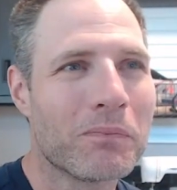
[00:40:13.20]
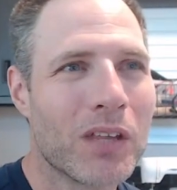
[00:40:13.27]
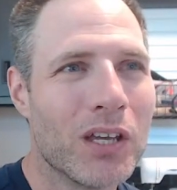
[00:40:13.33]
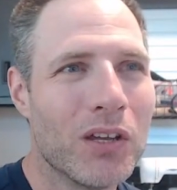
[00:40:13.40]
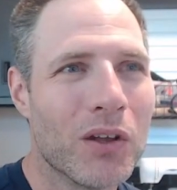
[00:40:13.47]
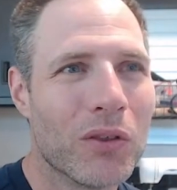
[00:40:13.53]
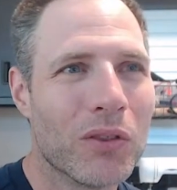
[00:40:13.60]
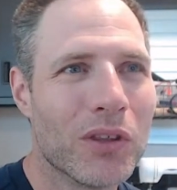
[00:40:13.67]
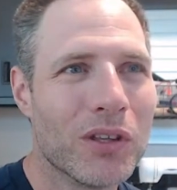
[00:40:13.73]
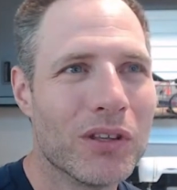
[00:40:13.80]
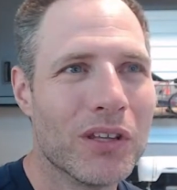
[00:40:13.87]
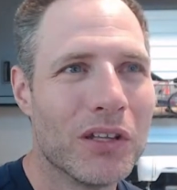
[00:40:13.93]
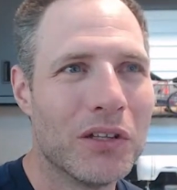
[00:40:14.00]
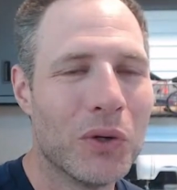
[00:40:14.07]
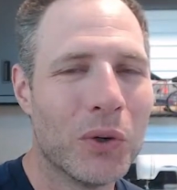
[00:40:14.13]

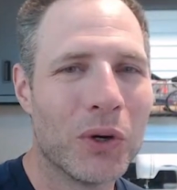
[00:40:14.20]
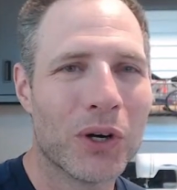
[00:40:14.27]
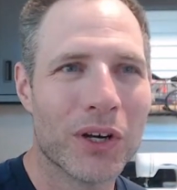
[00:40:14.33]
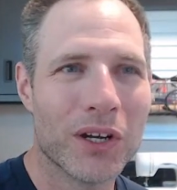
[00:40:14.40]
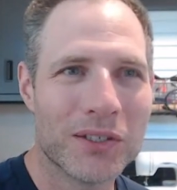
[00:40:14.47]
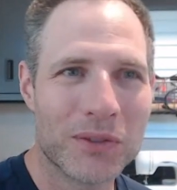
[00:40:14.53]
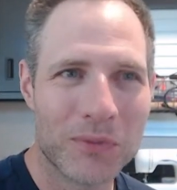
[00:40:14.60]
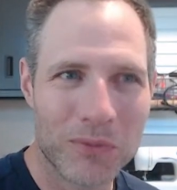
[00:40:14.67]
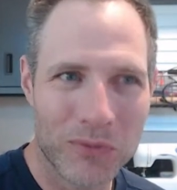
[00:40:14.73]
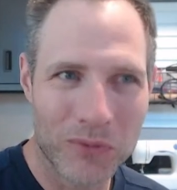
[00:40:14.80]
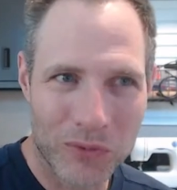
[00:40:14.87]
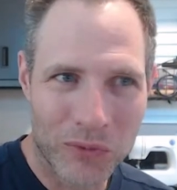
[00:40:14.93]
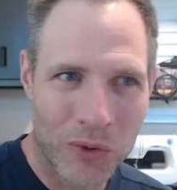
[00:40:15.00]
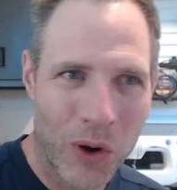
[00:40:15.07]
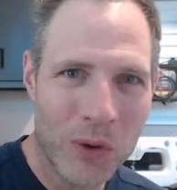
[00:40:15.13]
the door is
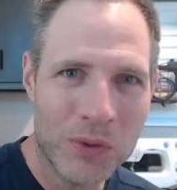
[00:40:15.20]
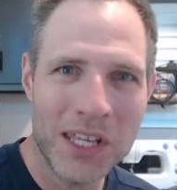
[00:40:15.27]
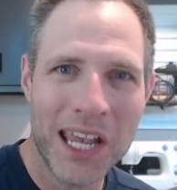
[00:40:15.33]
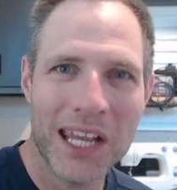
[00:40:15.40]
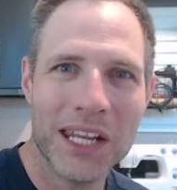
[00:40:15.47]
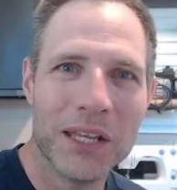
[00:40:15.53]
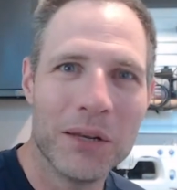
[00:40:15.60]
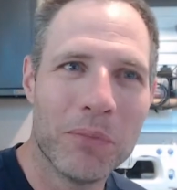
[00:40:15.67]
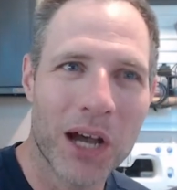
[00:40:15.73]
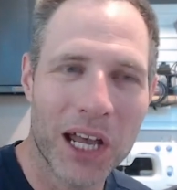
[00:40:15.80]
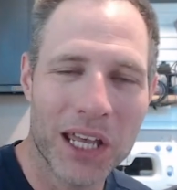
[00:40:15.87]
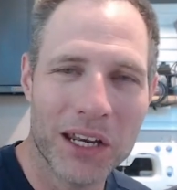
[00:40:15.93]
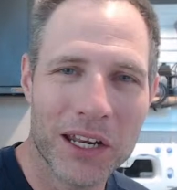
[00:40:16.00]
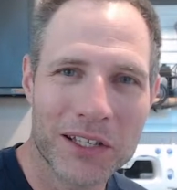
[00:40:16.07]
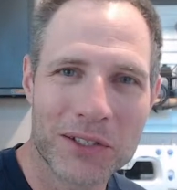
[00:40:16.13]
rotated by
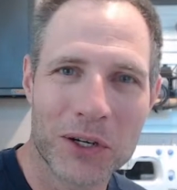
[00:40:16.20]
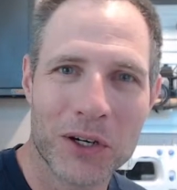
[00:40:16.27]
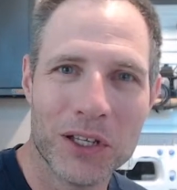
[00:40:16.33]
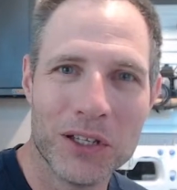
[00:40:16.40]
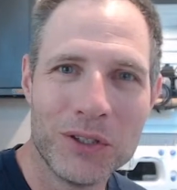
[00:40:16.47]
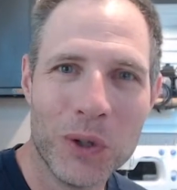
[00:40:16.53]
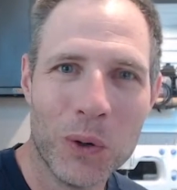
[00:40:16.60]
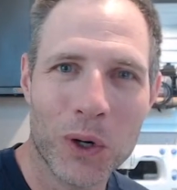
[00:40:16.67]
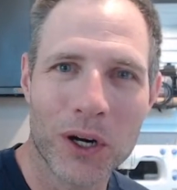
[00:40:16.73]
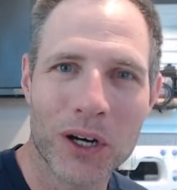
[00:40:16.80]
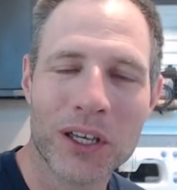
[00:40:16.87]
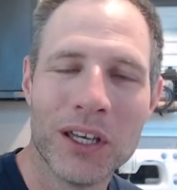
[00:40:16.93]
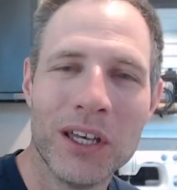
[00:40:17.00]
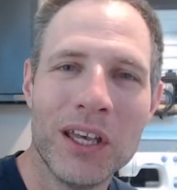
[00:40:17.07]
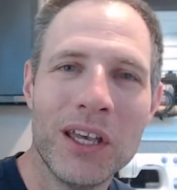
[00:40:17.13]
an exerted
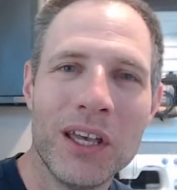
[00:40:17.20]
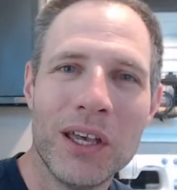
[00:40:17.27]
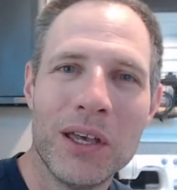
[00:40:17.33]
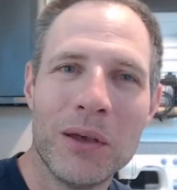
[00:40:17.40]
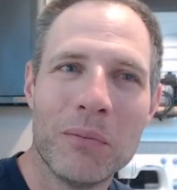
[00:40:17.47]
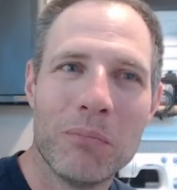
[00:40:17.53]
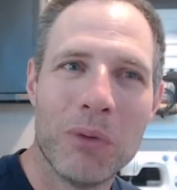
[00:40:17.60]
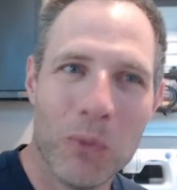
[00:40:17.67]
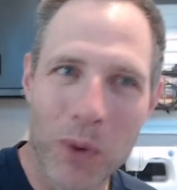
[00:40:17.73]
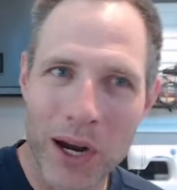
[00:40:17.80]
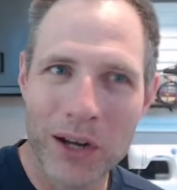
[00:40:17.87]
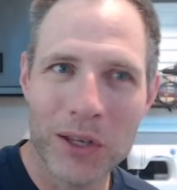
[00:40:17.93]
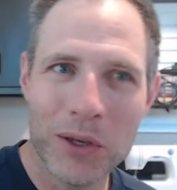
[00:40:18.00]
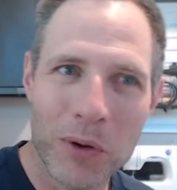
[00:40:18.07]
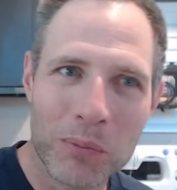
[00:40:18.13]
torque, but
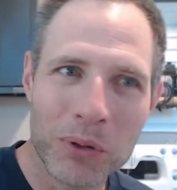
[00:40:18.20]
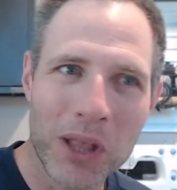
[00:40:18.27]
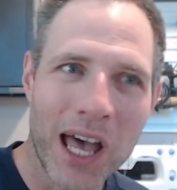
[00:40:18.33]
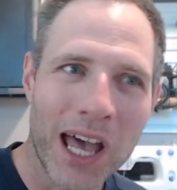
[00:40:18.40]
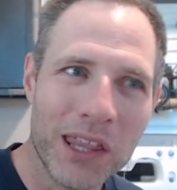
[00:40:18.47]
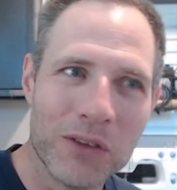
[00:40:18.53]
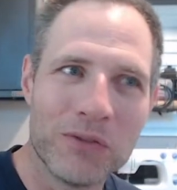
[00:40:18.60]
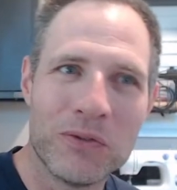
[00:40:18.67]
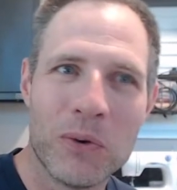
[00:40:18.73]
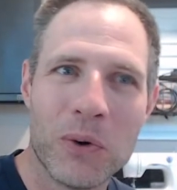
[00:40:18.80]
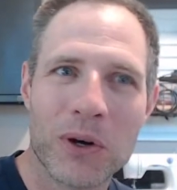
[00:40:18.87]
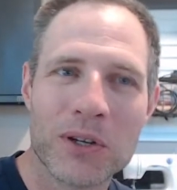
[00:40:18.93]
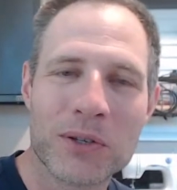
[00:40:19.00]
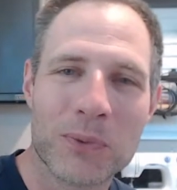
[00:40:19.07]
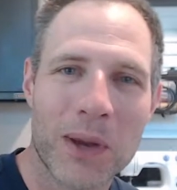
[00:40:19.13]
where you apply the
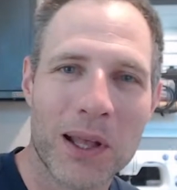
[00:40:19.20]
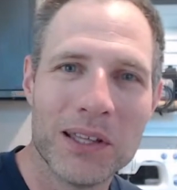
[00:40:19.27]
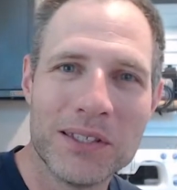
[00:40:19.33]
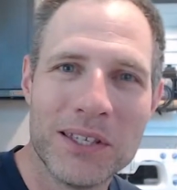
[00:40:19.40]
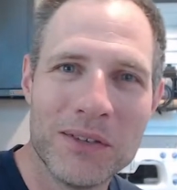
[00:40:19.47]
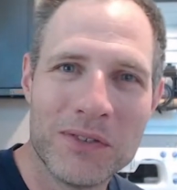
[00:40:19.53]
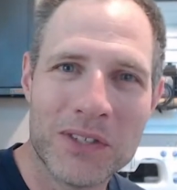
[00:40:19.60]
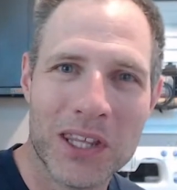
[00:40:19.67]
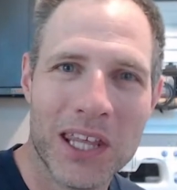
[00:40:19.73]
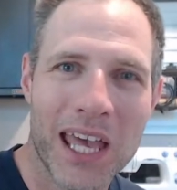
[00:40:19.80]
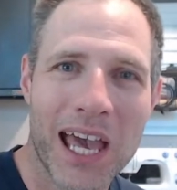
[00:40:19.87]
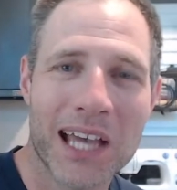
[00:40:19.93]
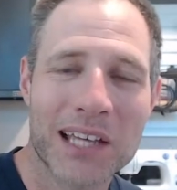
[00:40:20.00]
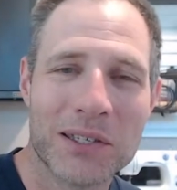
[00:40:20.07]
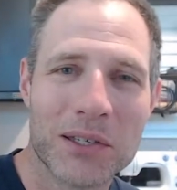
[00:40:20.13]
force relative to the
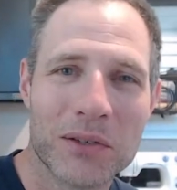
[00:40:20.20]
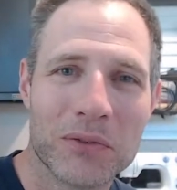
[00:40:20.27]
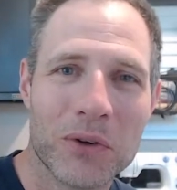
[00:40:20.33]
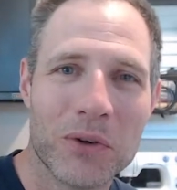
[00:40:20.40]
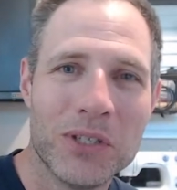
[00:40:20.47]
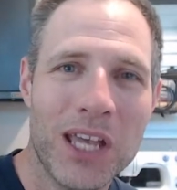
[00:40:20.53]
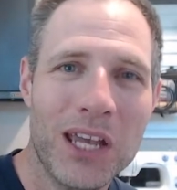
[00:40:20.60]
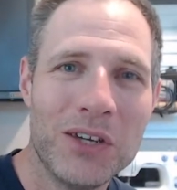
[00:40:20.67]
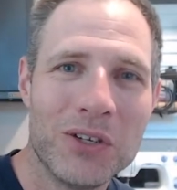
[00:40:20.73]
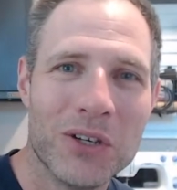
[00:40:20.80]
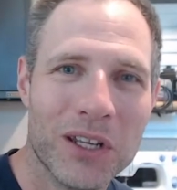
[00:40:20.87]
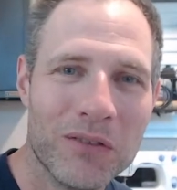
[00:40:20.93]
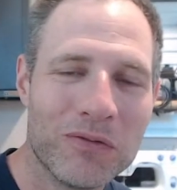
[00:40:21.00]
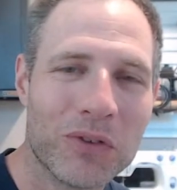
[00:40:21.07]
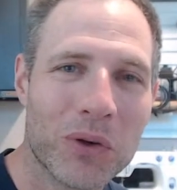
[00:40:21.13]
axis of rotation
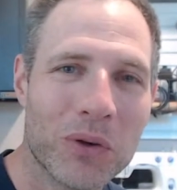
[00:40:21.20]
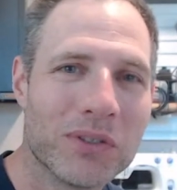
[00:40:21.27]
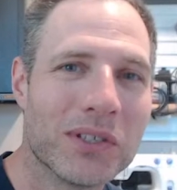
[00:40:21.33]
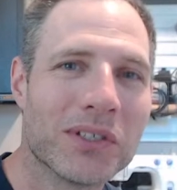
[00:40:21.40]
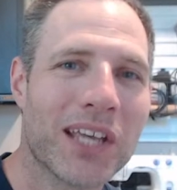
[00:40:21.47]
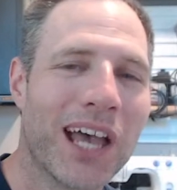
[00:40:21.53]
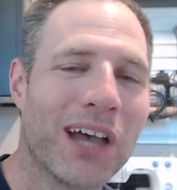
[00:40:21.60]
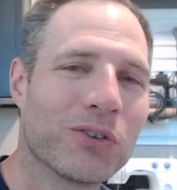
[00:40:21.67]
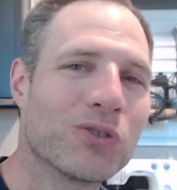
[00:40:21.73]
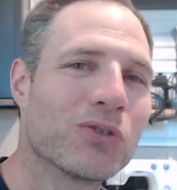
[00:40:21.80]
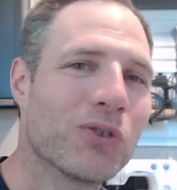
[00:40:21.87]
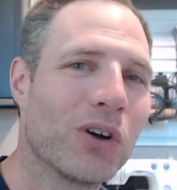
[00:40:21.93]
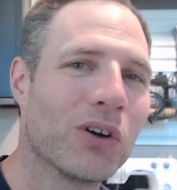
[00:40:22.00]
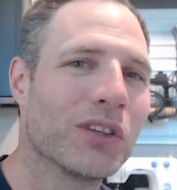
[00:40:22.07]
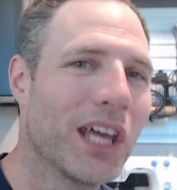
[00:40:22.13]
influences how
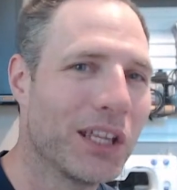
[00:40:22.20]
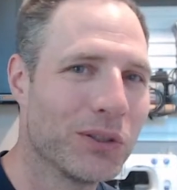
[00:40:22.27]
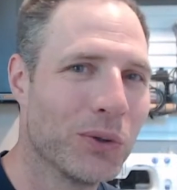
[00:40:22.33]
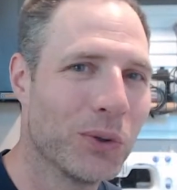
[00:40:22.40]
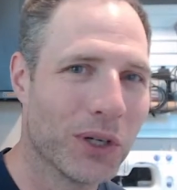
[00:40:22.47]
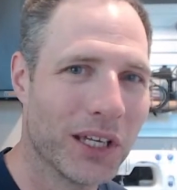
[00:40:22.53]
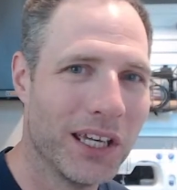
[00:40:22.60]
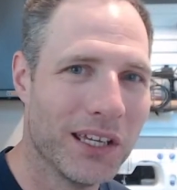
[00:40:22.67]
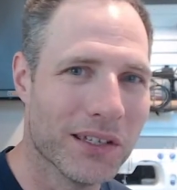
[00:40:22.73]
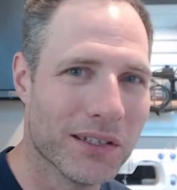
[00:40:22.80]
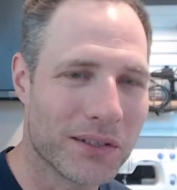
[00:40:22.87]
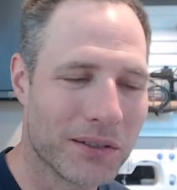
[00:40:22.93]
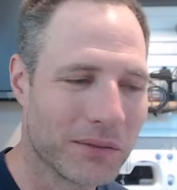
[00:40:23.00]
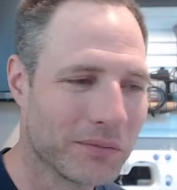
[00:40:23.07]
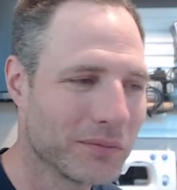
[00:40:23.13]
strong that torque
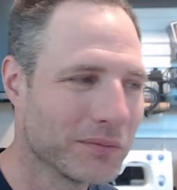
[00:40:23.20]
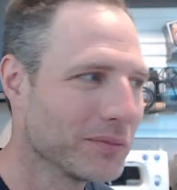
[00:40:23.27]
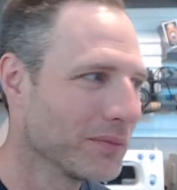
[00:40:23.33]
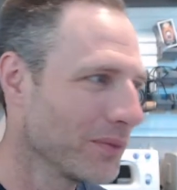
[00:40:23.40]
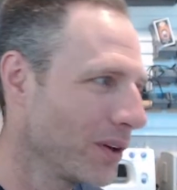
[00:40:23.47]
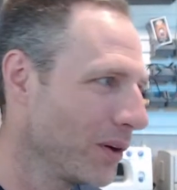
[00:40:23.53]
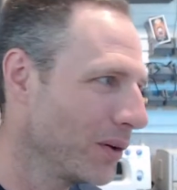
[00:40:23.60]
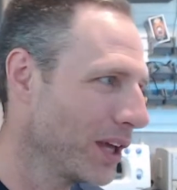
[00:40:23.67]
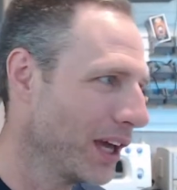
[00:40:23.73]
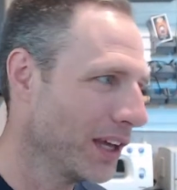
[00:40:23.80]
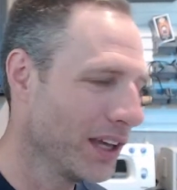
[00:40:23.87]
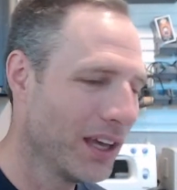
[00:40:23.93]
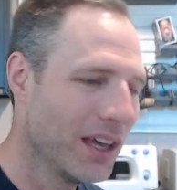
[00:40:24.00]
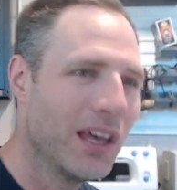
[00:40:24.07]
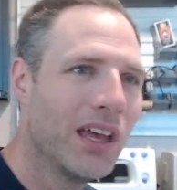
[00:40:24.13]
is. Okay,
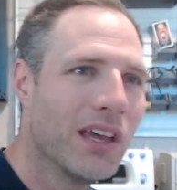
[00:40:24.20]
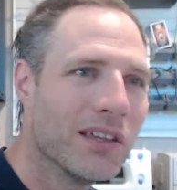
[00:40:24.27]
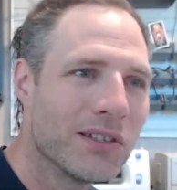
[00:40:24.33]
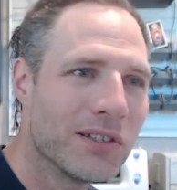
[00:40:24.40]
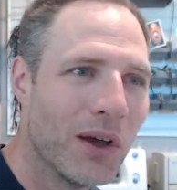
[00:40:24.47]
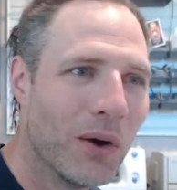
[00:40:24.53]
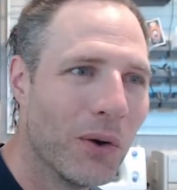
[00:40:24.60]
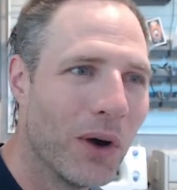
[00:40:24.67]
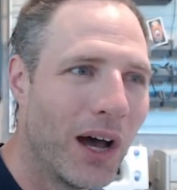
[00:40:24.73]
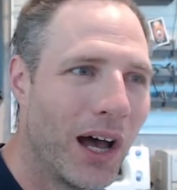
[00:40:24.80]
so